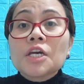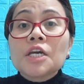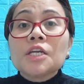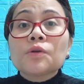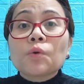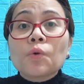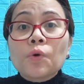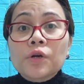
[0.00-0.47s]

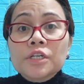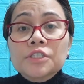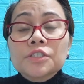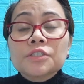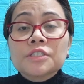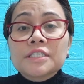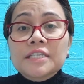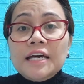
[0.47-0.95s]
in order
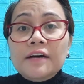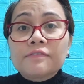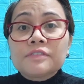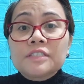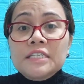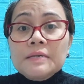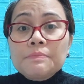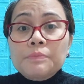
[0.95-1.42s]
to
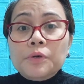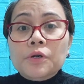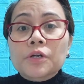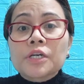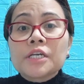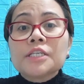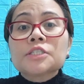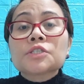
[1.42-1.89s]
delve
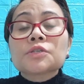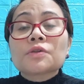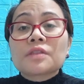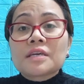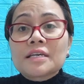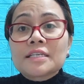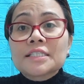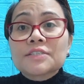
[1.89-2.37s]
deeper into
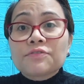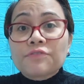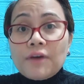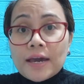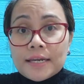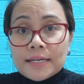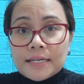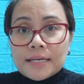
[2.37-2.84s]
this
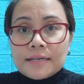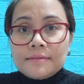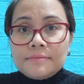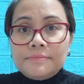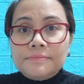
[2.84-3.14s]
finding.